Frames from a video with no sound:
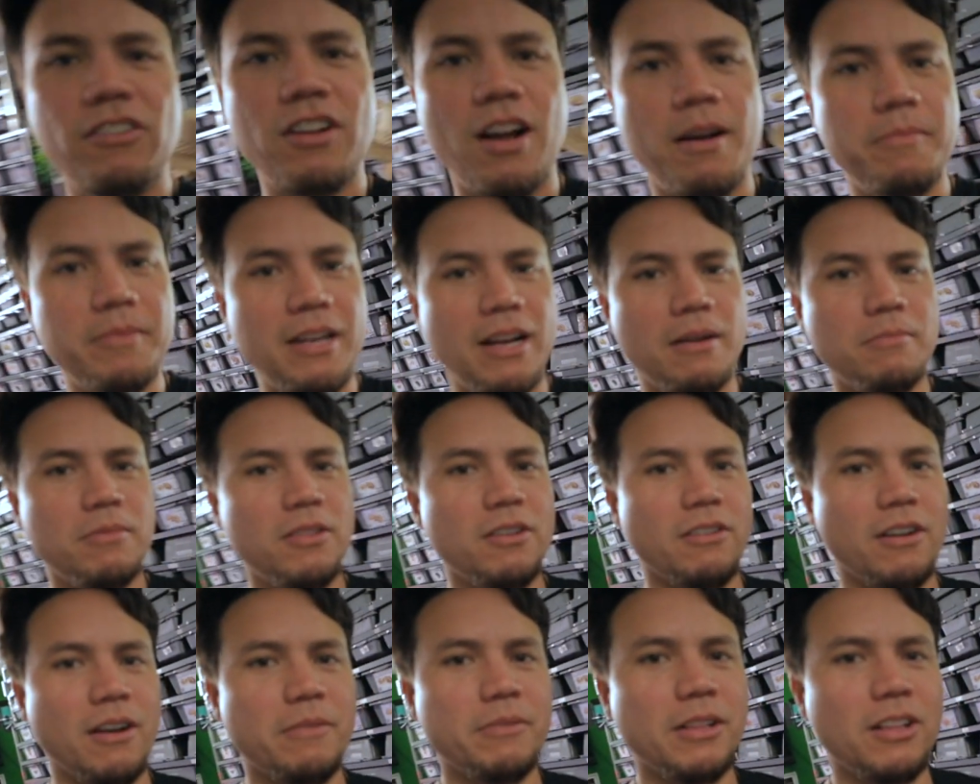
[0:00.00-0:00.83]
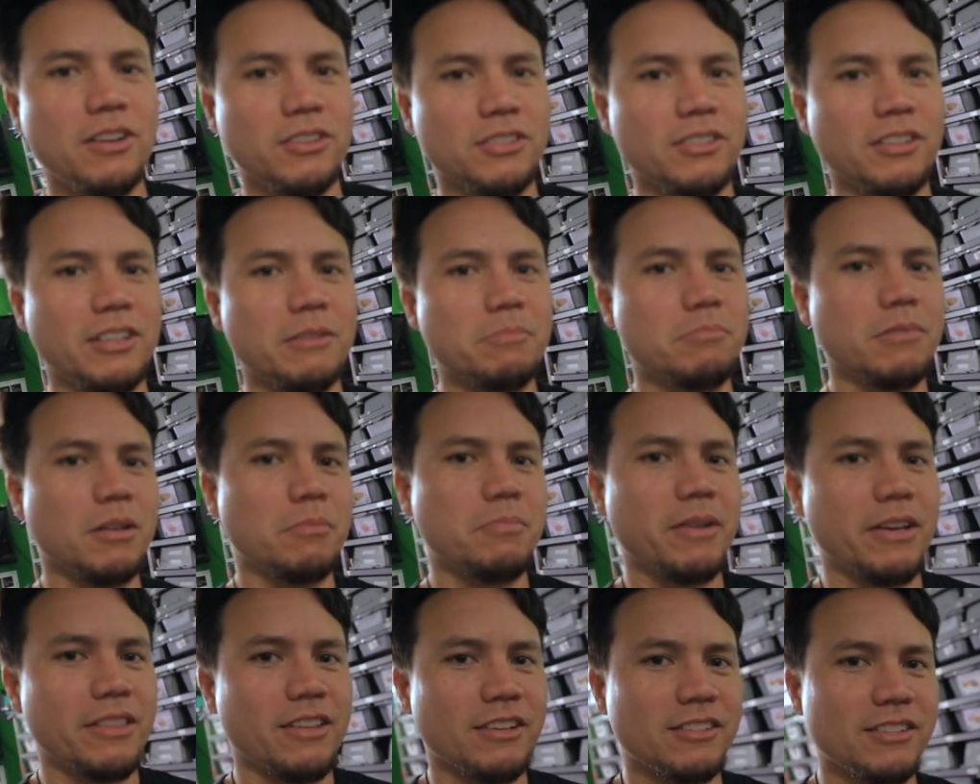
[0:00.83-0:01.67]
a comment down below. How long do blood
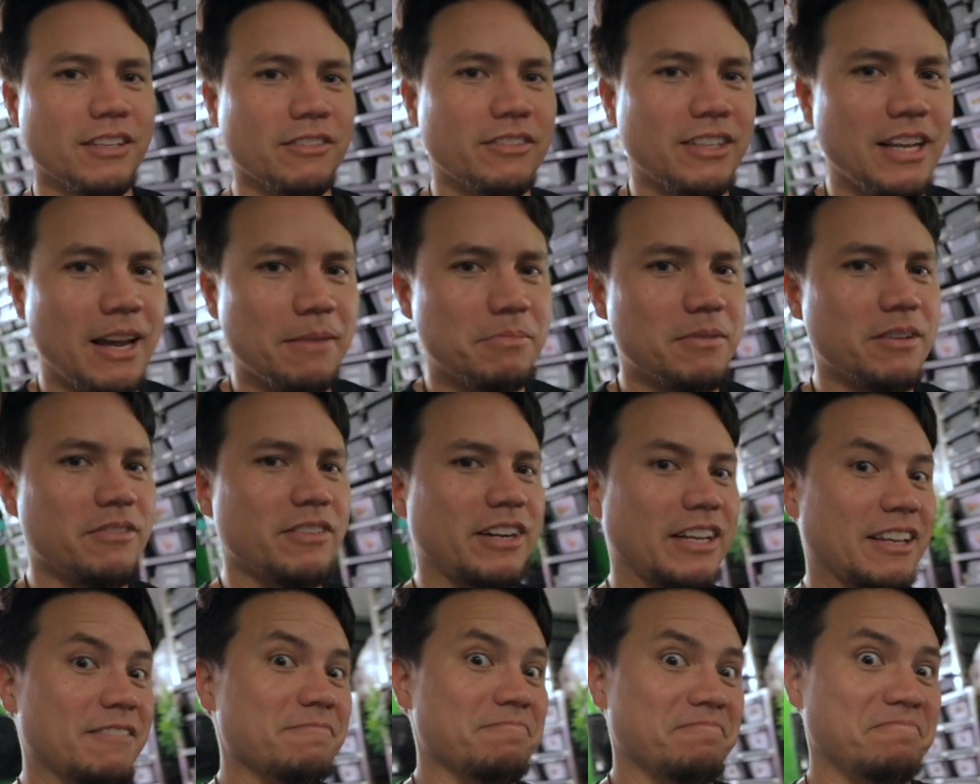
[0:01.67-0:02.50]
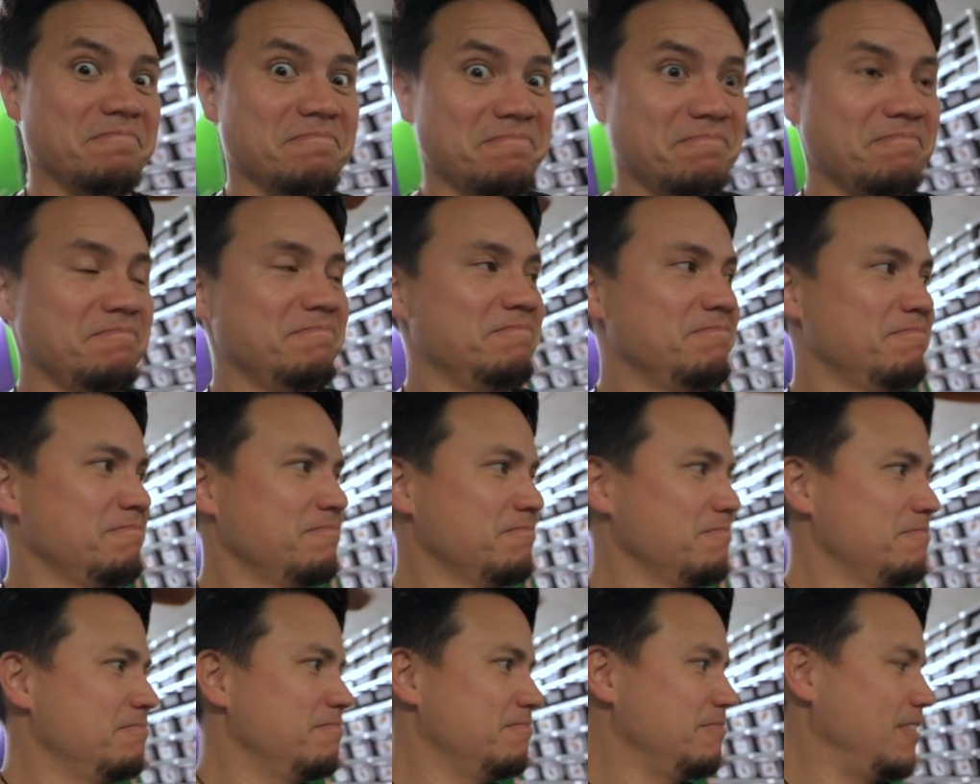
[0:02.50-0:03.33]
pythons live in captivity?
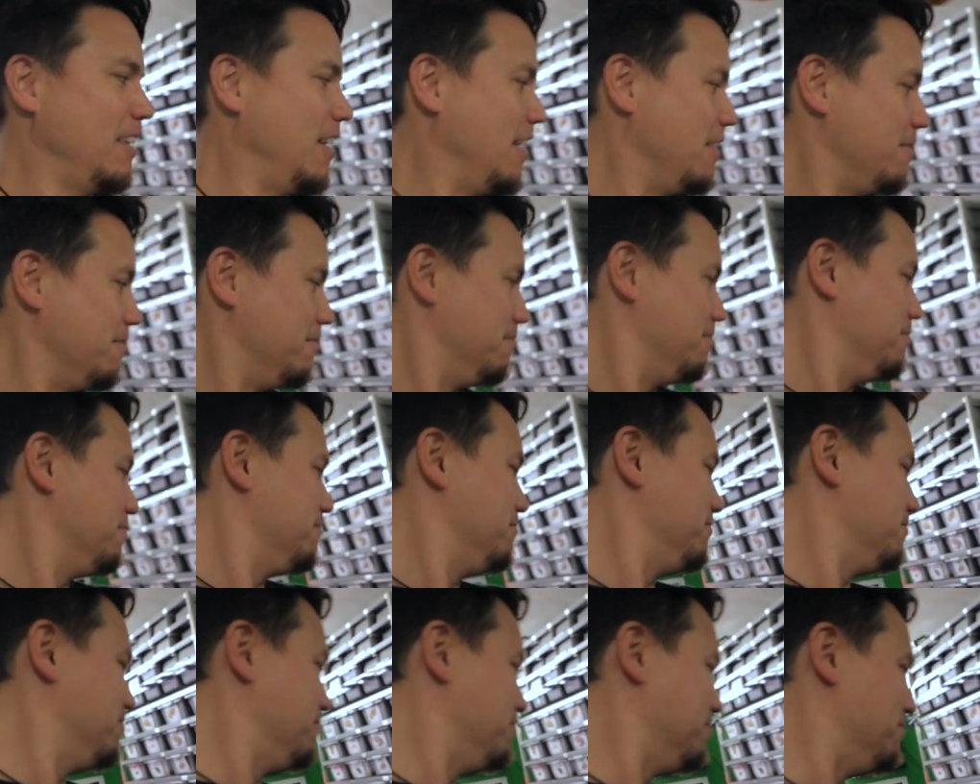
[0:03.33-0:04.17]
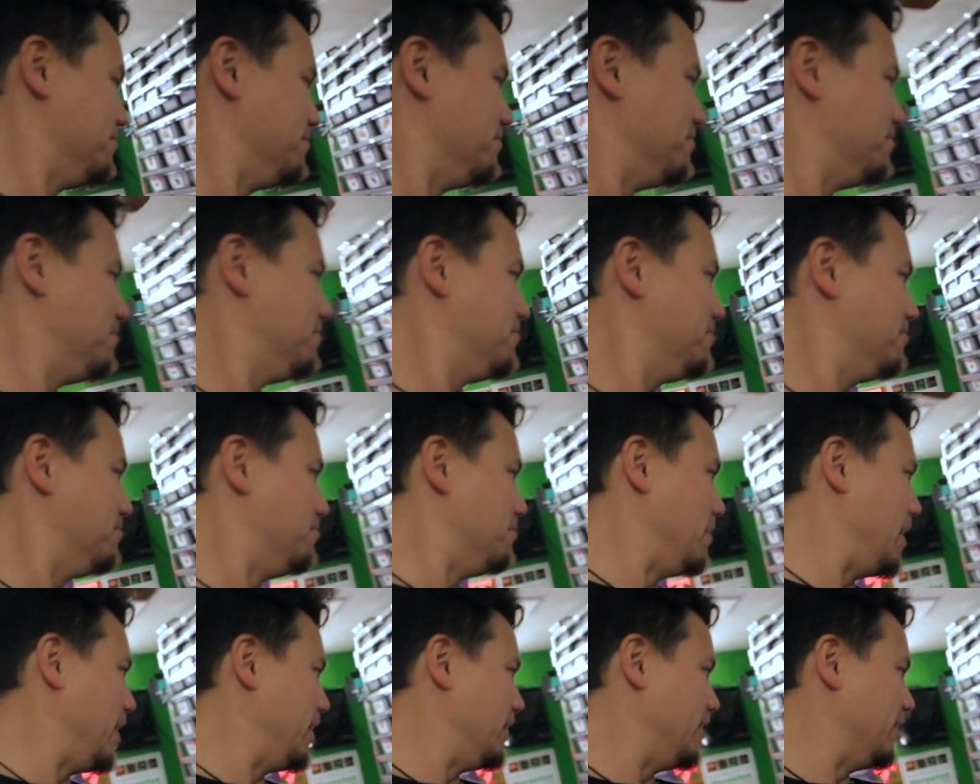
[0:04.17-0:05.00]
Oh, come on.
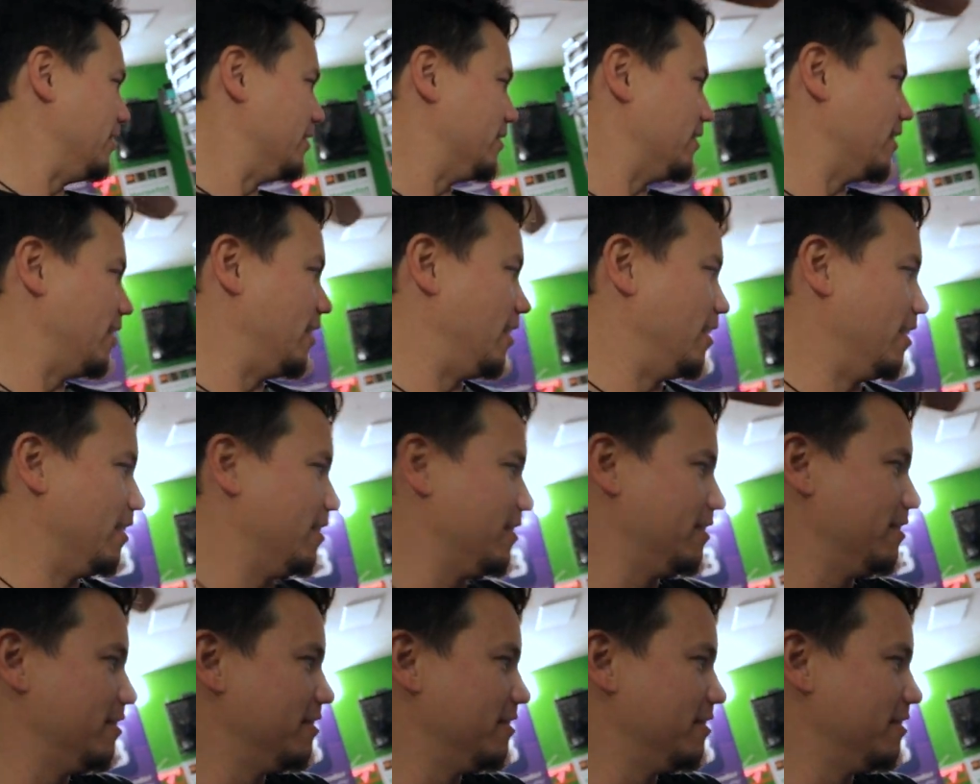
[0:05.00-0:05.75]
Mine is uh.